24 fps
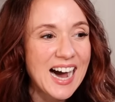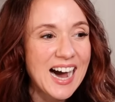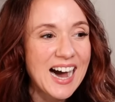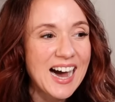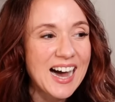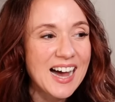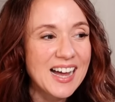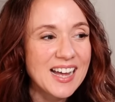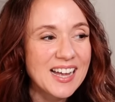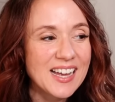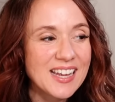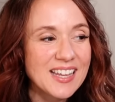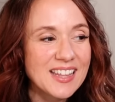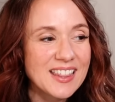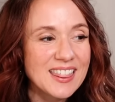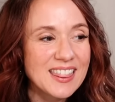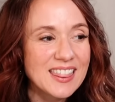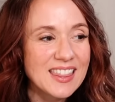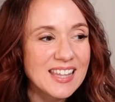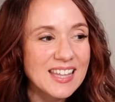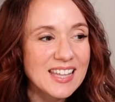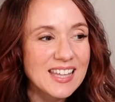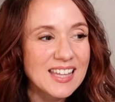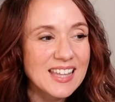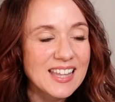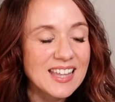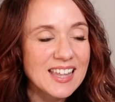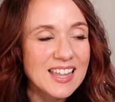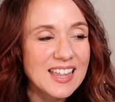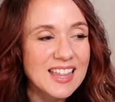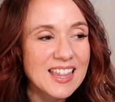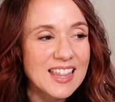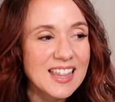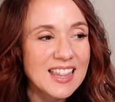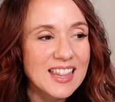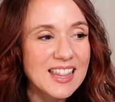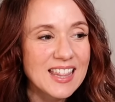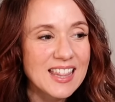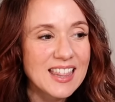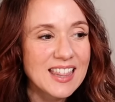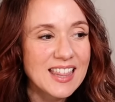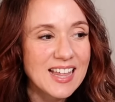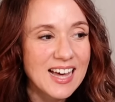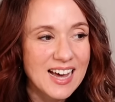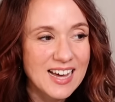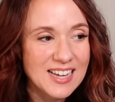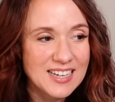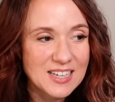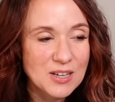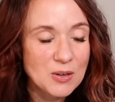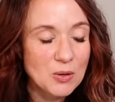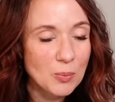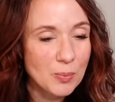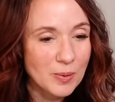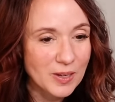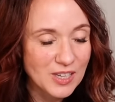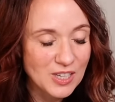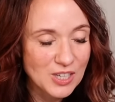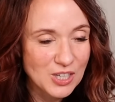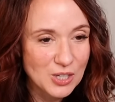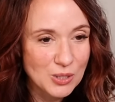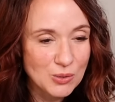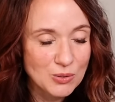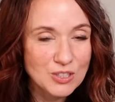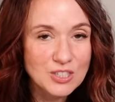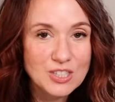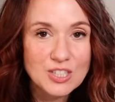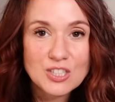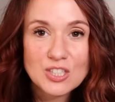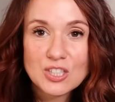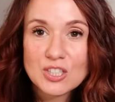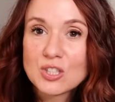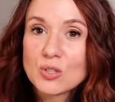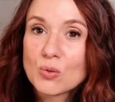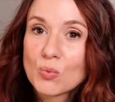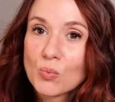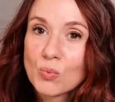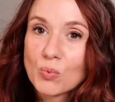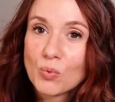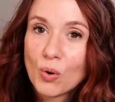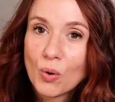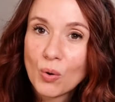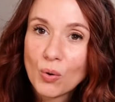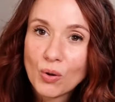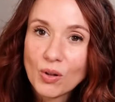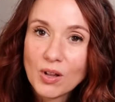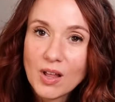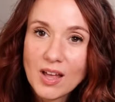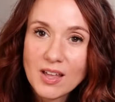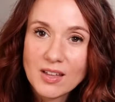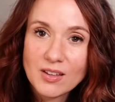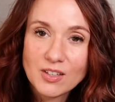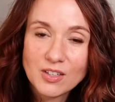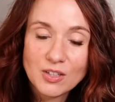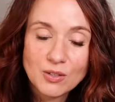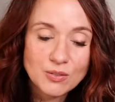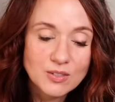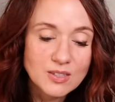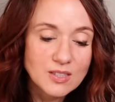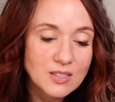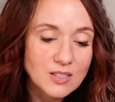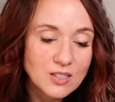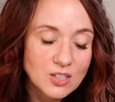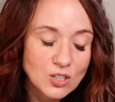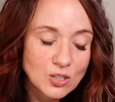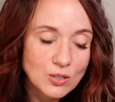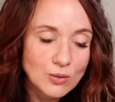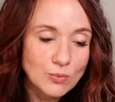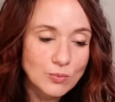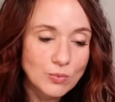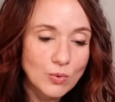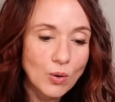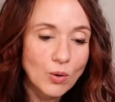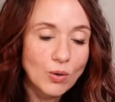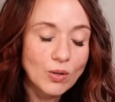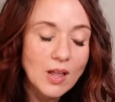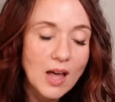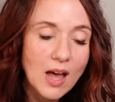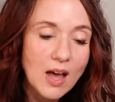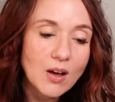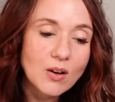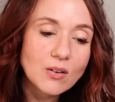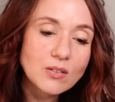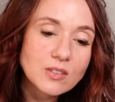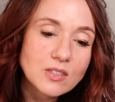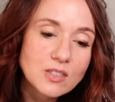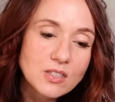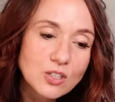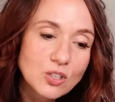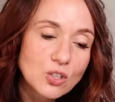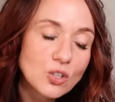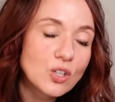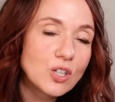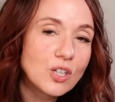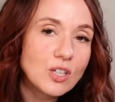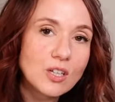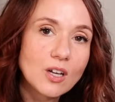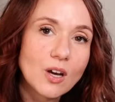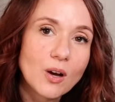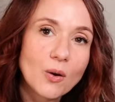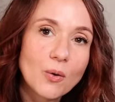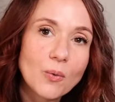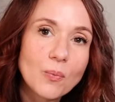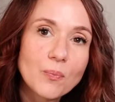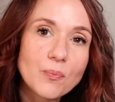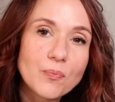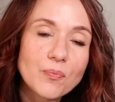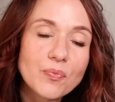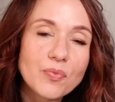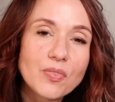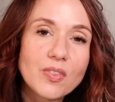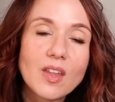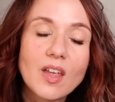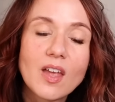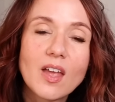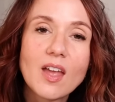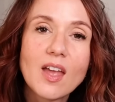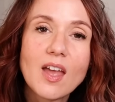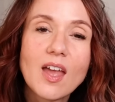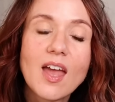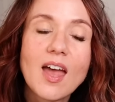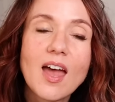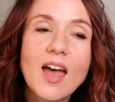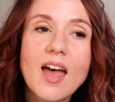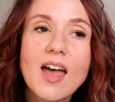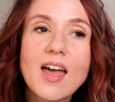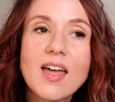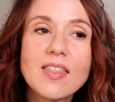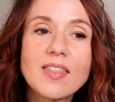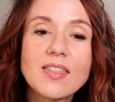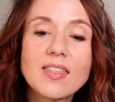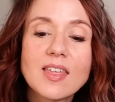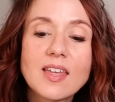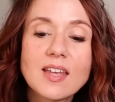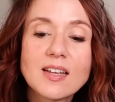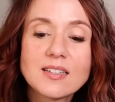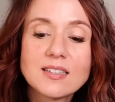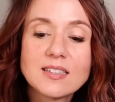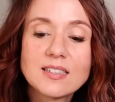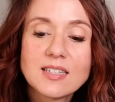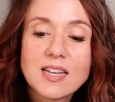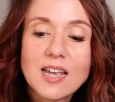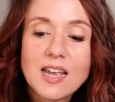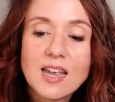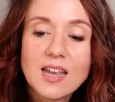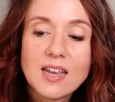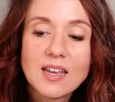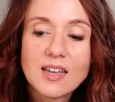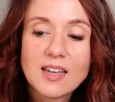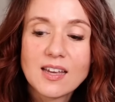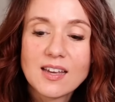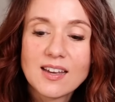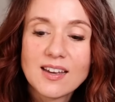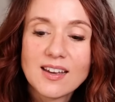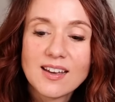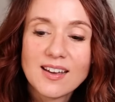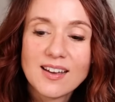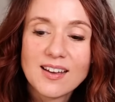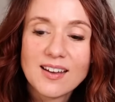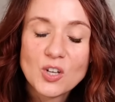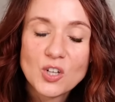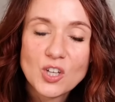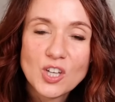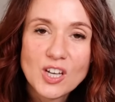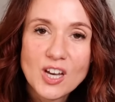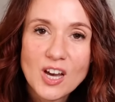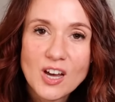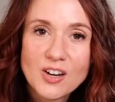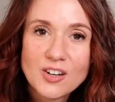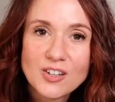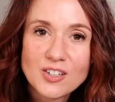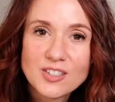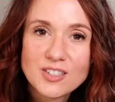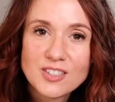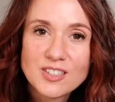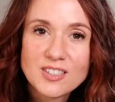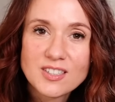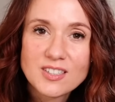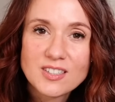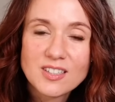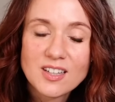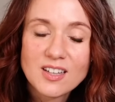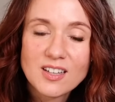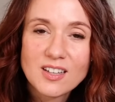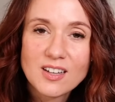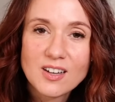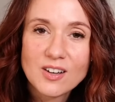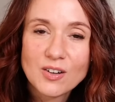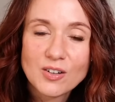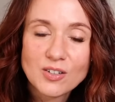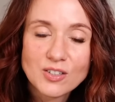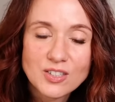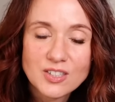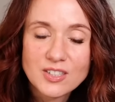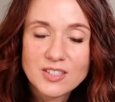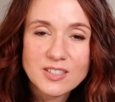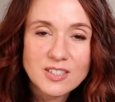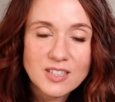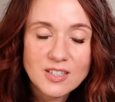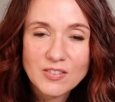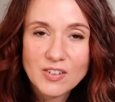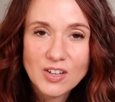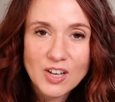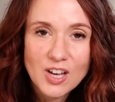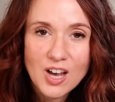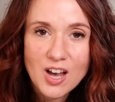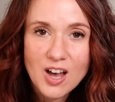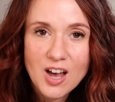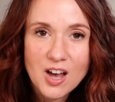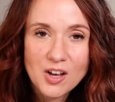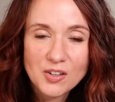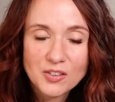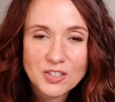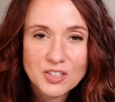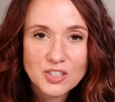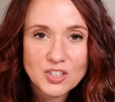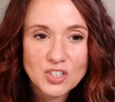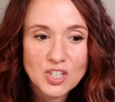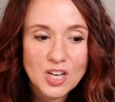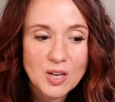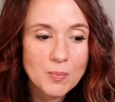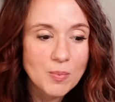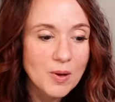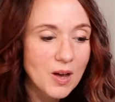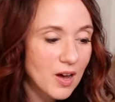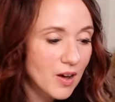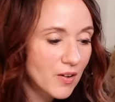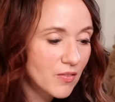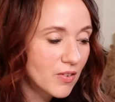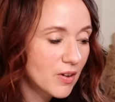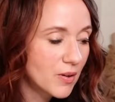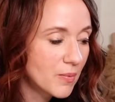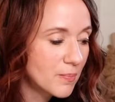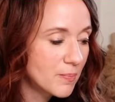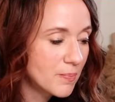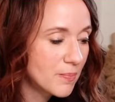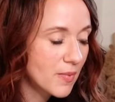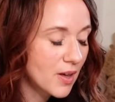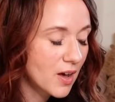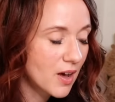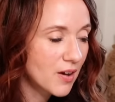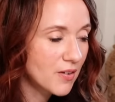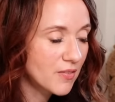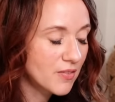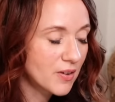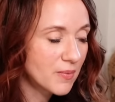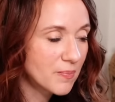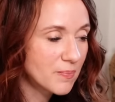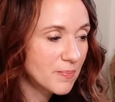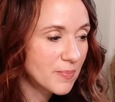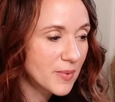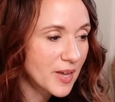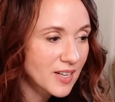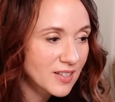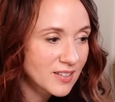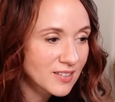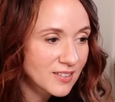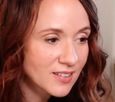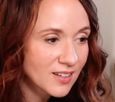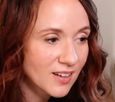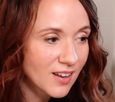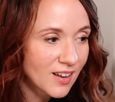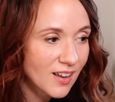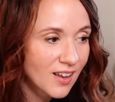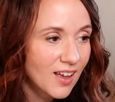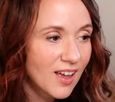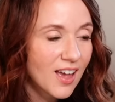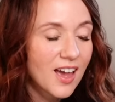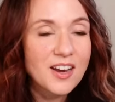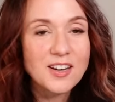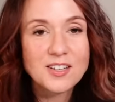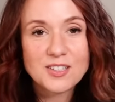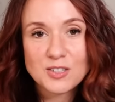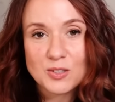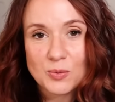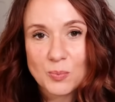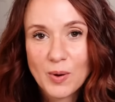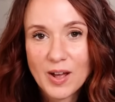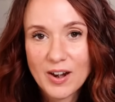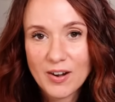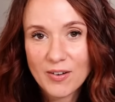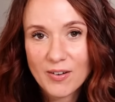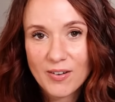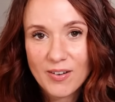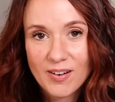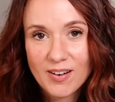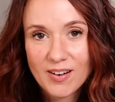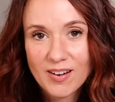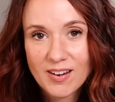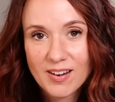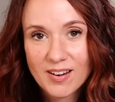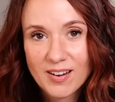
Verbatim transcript: I think that it will be cute to just use this to roll out cookie dough and then take cookie cutters or just even cut out the shape of a mitten and a sweater.